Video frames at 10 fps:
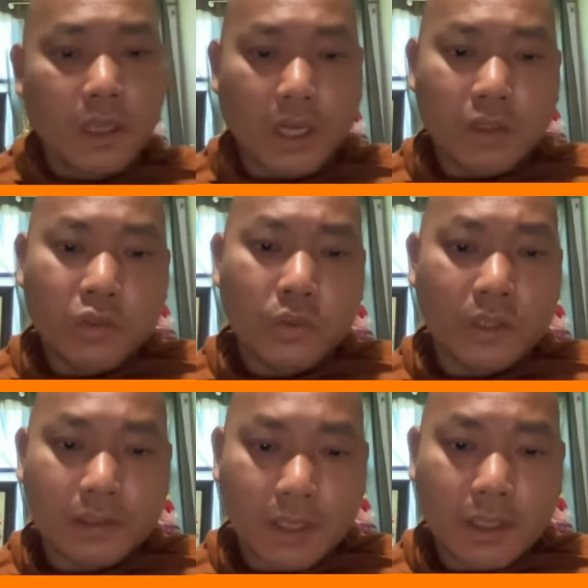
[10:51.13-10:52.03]
how do we
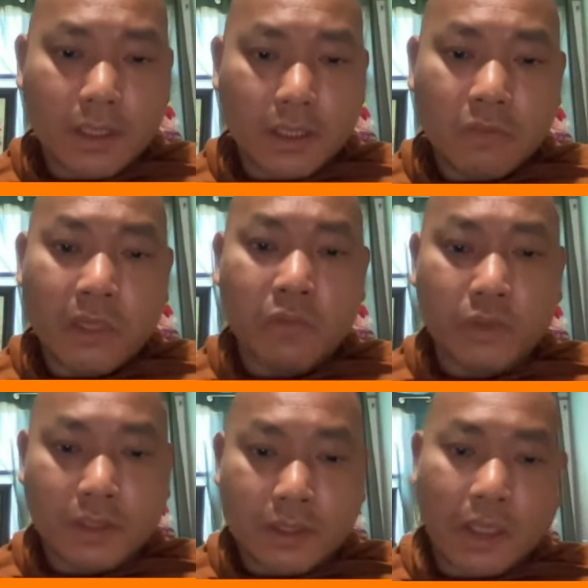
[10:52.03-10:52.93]
study when
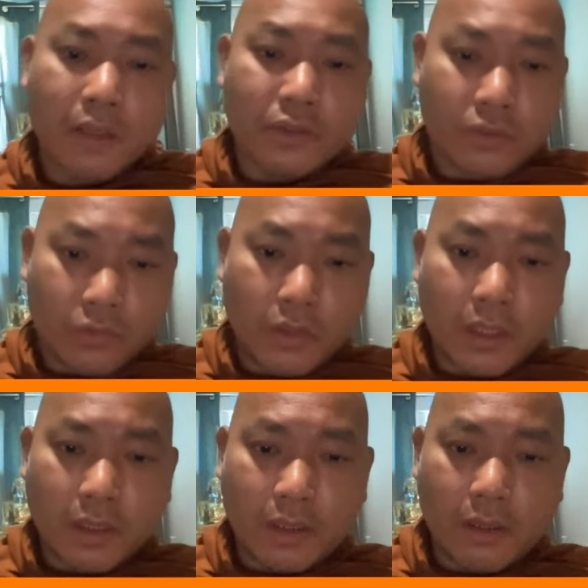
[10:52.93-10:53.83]
we study
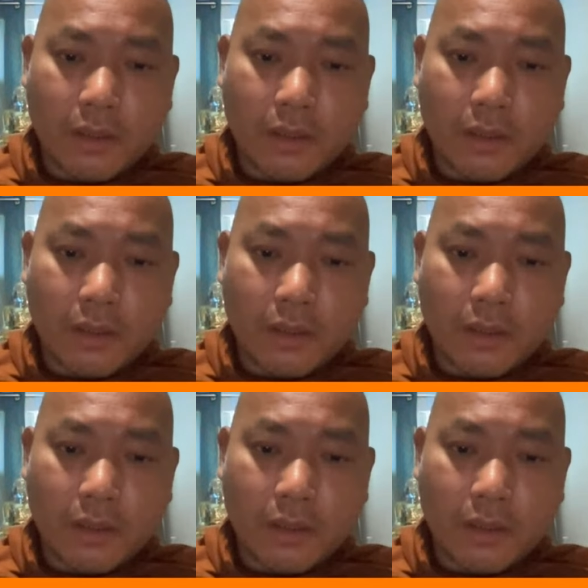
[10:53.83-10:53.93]
story,